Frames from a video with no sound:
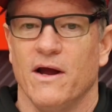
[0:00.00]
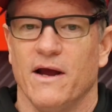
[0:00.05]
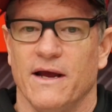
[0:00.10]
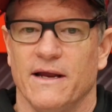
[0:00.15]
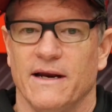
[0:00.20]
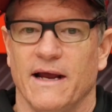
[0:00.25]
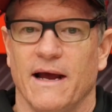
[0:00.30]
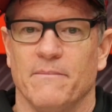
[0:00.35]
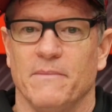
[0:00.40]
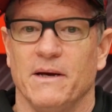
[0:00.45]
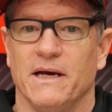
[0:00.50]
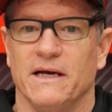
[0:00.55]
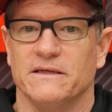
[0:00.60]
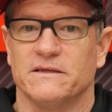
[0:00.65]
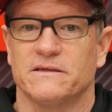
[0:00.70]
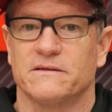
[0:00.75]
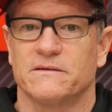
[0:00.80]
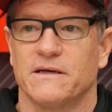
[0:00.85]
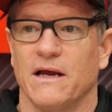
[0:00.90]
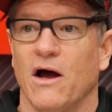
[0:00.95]
And that
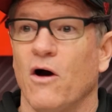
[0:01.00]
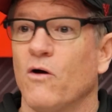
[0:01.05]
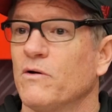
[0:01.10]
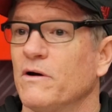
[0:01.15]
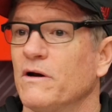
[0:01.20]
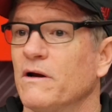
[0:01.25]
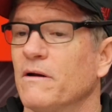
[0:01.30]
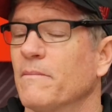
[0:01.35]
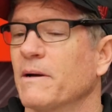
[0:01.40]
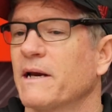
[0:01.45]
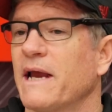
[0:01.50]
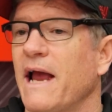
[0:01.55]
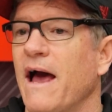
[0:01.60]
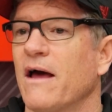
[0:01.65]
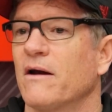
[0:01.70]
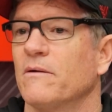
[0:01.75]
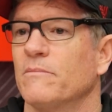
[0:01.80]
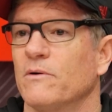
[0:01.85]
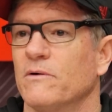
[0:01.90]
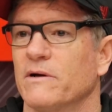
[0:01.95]
means holding them
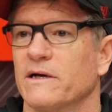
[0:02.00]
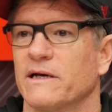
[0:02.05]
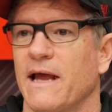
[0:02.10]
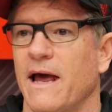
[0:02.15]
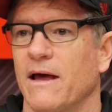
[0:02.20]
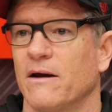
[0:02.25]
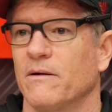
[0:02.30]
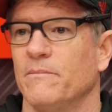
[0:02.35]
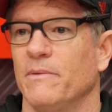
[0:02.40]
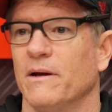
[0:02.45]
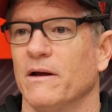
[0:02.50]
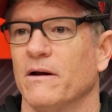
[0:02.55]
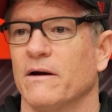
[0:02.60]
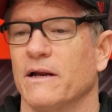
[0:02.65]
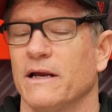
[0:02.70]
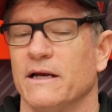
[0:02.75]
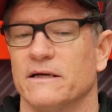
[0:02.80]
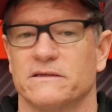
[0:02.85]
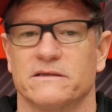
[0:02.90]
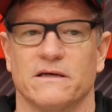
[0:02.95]
accountable. And
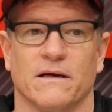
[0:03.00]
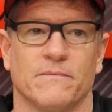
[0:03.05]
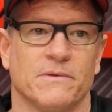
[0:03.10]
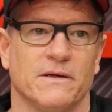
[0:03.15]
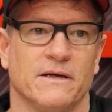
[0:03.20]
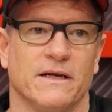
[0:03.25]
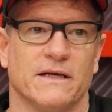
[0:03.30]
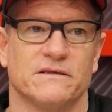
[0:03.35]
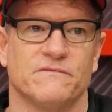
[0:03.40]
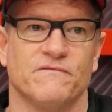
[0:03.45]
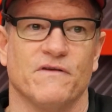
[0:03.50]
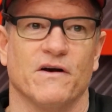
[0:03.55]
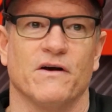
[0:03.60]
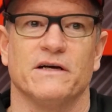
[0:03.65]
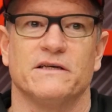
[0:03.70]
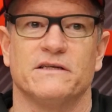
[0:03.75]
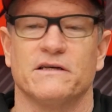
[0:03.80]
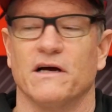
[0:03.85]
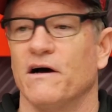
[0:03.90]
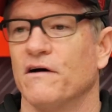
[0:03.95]
accountability is something that's
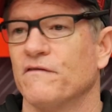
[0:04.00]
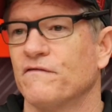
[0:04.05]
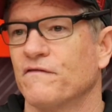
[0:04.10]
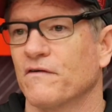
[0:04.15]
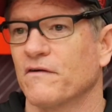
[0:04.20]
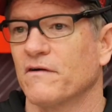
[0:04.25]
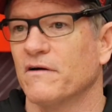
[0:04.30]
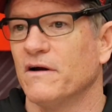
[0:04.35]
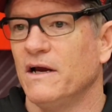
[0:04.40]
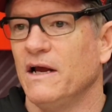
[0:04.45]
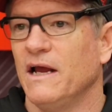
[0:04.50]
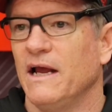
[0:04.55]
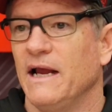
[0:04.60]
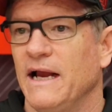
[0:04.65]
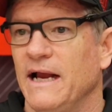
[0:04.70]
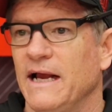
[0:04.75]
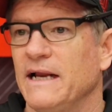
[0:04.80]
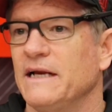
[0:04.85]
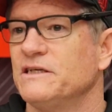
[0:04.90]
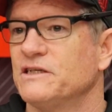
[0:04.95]
very tough for
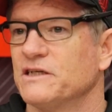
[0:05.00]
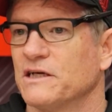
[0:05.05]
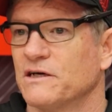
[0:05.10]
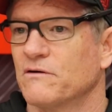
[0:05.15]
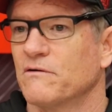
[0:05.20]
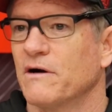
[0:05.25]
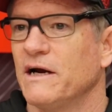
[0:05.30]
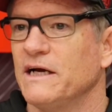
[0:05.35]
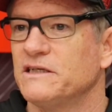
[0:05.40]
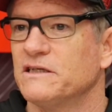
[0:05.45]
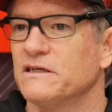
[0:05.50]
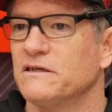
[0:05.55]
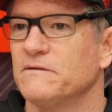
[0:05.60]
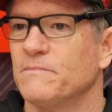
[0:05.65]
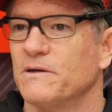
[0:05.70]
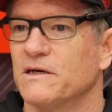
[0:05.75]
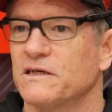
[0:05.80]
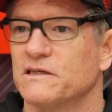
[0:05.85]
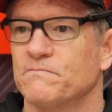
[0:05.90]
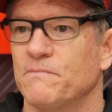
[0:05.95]
any
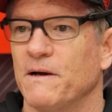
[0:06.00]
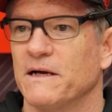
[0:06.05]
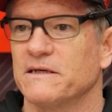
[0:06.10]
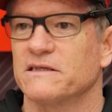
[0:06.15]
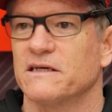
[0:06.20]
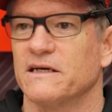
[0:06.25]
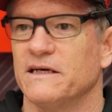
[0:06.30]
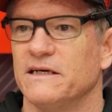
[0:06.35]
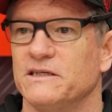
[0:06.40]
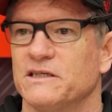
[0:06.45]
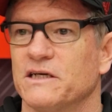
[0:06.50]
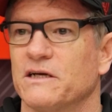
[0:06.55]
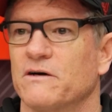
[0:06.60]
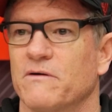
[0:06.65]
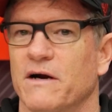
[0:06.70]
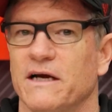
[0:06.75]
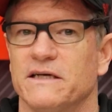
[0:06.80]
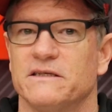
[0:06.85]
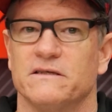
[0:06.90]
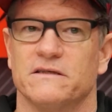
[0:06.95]
generation, but especially
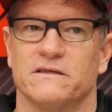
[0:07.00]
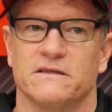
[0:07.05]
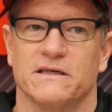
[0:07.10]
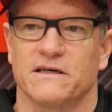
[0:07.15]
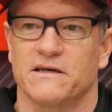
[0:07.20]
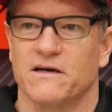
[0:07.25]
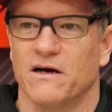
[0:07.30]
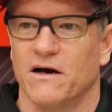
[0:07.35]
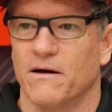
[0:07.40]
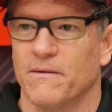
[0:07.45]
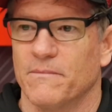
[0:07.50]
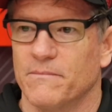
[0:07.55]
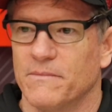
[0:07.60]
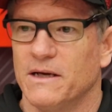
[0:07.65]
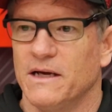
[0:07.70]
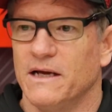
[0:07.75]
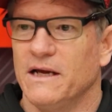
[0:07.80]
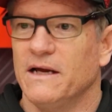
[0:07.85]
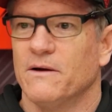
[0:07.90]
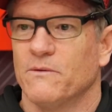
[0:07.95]
generations that come
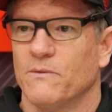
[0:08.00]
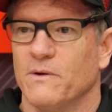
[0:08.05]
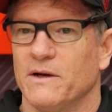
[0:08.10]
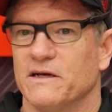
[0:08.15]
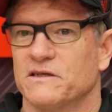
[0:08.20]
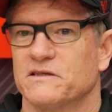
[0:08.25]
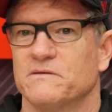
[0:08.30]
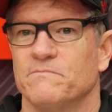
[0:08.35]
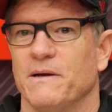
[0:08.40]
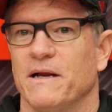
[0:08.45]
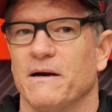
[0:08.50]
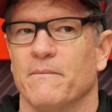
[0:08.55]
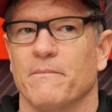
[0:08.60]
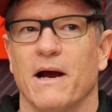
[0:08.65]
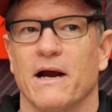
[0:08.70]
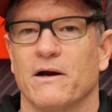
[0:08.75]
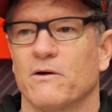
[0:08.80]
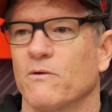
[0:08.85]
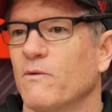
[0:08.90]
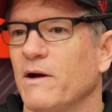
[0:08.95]
when it's been a
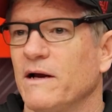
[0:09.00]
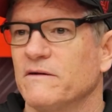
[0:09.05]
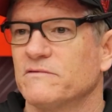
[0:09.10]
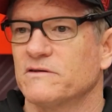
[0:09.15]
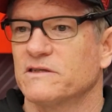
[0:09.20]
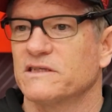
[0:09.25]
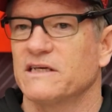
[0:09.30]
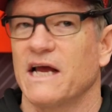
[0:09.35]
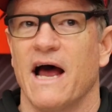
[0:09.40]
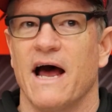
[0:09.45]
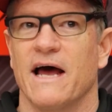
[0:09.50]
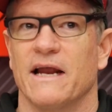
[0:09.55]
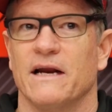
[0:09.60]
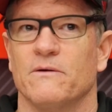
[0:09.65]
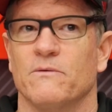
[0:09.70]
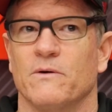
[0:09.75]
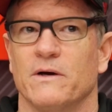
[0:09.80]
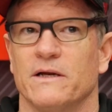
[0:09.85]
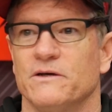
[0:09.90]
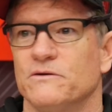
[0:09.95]
microwave
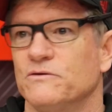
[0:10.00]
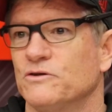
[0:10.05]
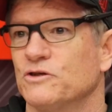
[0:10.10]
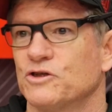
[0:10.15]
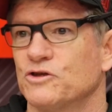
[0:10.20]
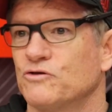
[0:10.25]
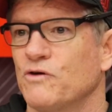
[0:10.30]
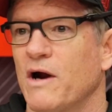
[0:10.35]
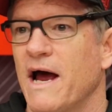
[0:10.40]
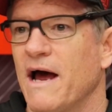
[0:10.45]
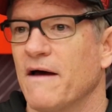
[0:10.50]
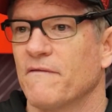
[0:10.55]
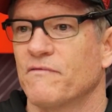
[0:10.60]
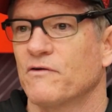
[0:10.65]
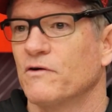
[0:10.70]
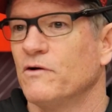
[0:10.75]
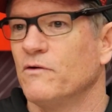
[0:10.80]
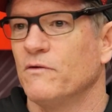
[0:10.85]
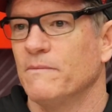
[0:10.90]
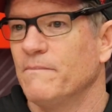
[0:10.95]
society, when you just drive
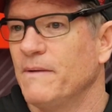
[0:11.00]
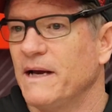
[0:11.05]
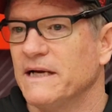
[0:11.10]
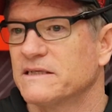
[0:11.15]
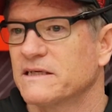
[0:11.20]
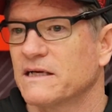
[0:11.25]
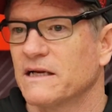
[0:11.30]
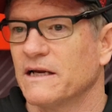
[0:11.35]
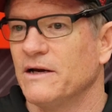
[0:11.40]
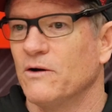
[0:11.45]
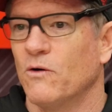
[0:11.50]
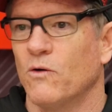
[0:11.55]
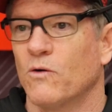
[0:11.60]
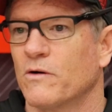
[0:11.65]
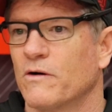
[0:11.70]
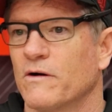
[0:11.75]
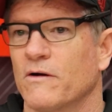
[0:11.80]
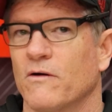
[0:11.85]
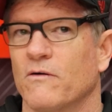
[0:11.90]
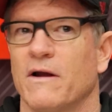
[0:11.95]
through and basically
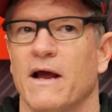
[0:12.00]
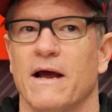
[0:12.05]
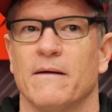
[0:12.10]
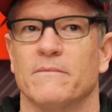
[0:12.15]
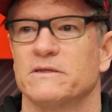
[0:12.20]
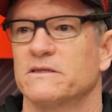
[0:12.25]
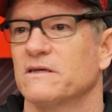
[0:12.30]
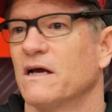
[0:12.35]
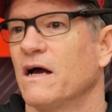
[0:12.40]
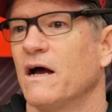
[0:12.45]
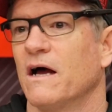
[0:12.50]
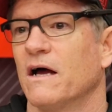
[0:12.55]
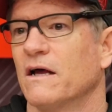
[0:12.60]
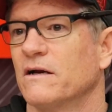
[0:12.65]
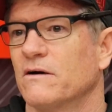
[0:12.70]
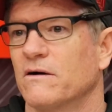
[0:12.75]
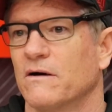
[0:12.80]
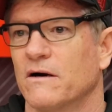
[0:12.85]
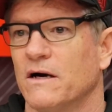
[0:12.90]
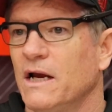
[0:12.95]
order it on
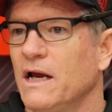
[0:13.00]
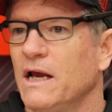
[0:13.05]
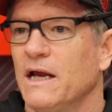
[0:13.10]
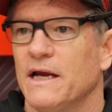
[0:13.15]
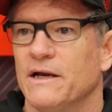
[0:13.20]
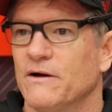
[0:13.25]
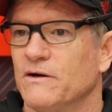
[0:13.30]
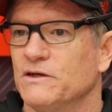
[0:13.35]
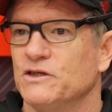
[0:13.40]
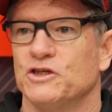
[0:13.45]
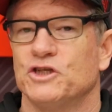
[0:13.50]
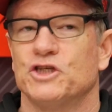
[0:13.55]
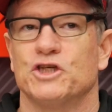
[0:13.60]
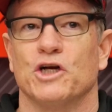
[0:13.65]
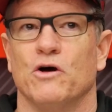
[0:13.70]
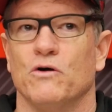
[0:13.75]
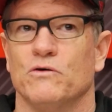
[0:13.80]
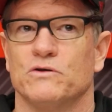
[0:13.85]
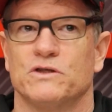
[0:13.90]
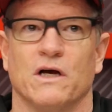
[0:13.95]
Amazon, or, you know, it just
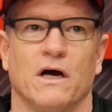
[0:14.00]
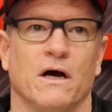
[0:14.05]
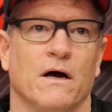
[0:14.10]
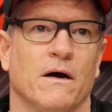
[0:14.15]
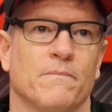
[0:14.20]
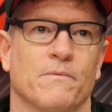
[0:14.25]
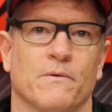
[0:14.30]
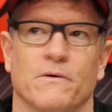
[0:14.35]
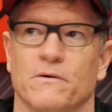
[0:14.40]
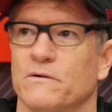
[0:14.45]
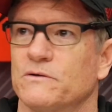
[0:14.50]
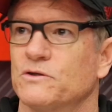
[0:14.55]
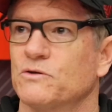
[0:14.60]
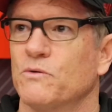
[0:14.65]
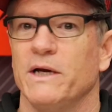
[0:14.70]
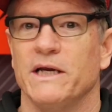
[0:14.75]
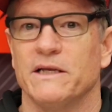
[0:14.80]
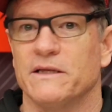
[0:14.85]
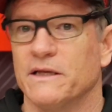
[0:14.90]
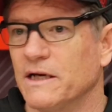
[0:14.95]
shows up, or
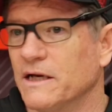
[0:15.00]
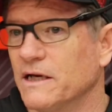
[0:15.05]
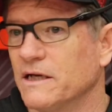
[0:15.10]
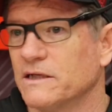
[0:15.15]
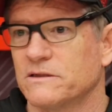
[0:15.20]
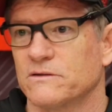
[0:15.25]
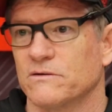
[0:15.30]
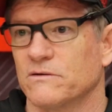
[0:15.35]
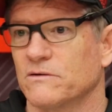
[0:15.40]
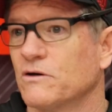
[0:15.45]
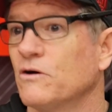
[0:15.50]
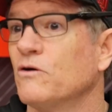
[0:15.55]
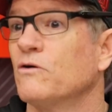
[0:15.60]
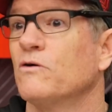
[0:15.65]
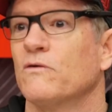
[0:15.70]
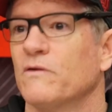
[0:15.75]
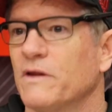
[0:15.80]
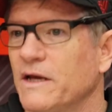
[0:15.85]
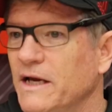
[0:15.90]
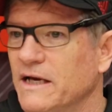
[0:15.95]
tweet this or
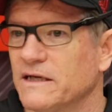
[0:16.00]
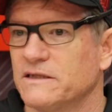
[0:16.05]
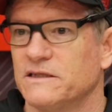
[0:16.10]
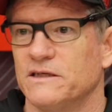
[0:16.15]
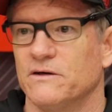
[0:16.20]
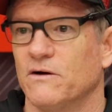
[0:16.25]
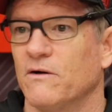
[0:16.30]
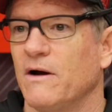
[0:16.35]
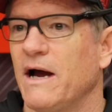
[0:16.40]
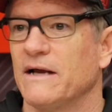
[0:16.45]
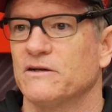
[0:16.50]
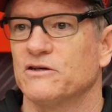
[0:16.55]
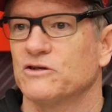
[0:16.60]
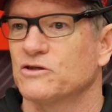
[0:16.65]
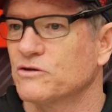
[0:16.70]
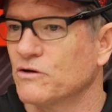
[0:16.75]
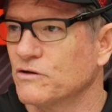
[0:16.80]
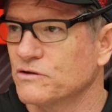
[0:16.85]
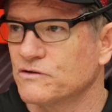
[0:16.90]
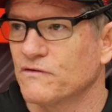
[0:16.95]
Google this. You don't have to
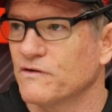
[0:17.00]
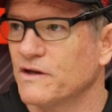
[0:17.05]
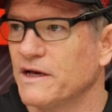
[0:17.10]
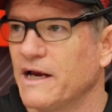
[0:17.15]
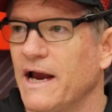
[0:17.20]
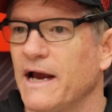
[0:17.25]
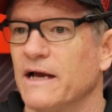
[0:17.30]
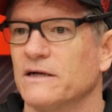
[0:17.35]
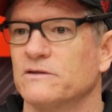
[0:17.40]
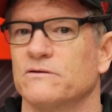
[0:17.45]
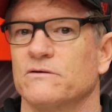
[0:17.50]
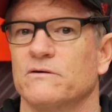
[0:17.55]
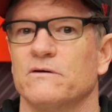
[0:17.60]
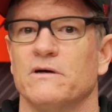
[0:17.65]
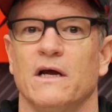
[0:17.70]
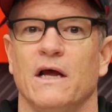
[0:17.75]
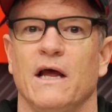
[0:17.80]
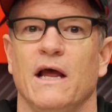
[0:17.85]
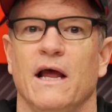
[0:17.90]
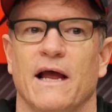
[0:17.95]
search for the answer.
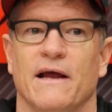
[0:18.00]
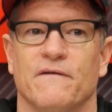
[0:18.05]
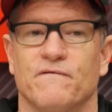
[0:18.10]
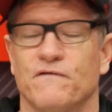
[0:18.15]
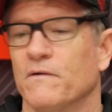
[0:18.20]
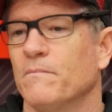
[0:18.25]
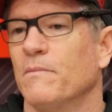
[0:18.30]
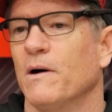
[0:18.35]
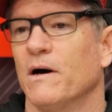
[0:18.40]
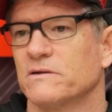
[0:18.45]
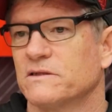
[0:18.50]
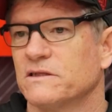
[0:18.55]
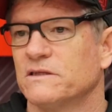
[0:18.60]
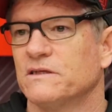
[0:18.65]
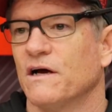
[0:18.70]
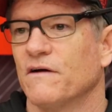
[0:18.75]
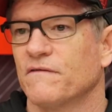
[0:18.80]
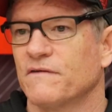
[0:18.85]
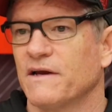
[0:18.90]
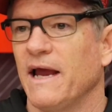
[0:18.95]
And football is a
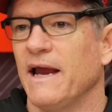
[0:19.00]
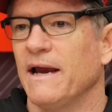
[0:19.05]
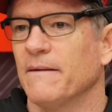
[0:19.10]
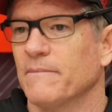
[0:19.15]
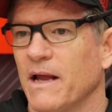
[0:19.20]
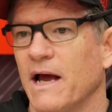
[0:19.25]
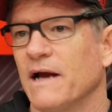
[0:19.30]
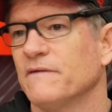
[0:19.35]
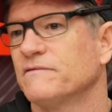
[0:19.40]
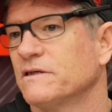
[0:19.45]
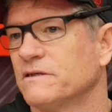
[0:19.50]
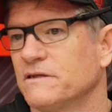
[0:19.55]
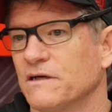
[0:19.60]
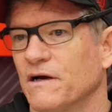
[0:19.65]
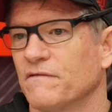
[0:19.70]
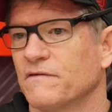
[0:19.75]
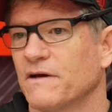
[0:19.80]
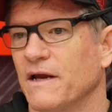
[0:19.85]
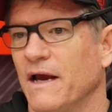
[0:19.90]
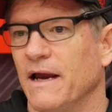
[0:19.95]
tough game. Life's a
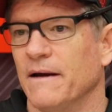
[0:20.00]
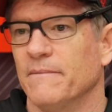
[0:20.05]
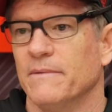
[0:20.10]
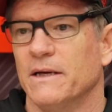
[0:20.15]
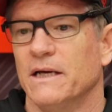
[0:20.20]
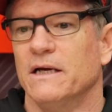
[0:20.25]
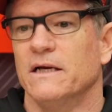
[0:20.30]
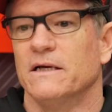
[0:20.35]
tough game.